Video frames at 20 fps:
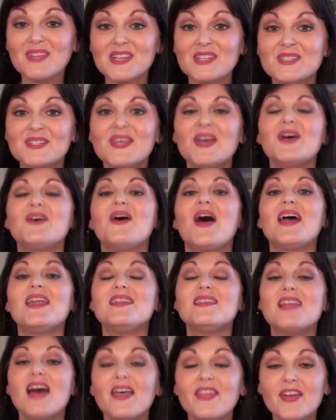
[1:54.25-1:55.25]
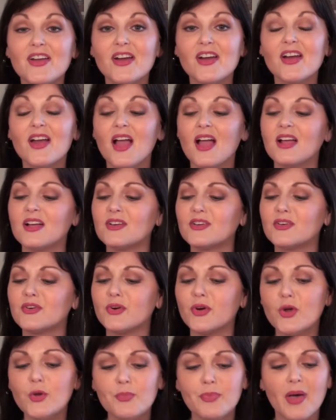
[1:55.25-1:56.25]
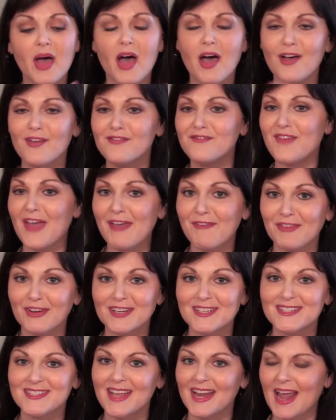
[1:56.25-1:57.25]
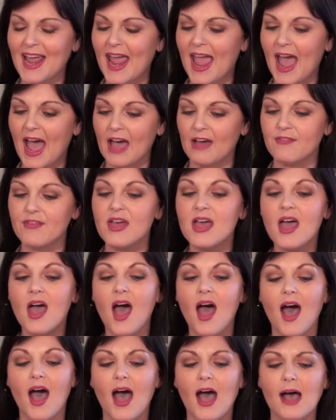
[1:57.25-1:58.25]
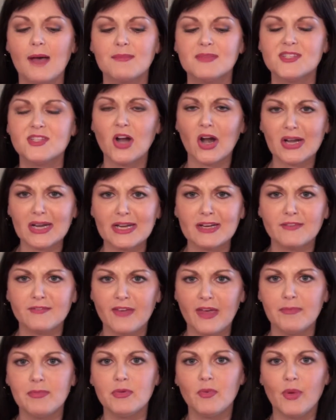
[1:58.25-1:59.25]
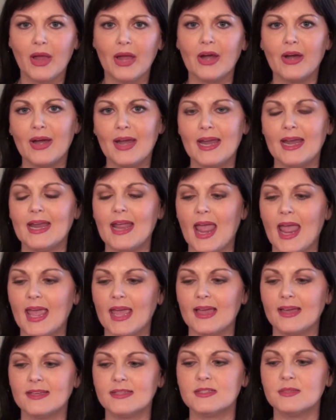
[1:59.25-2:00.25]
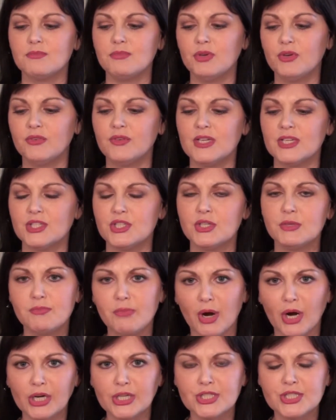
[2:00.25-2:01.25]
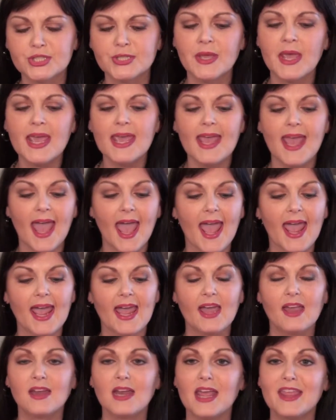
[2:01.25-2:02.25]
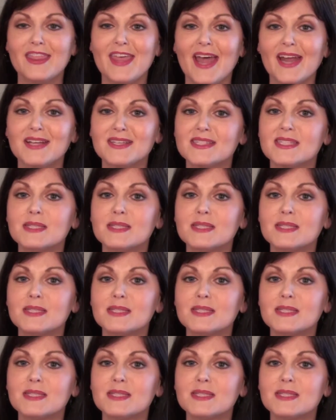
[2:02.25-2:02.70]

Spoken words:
So another group of favorites that I have started in February and moved into March, and that is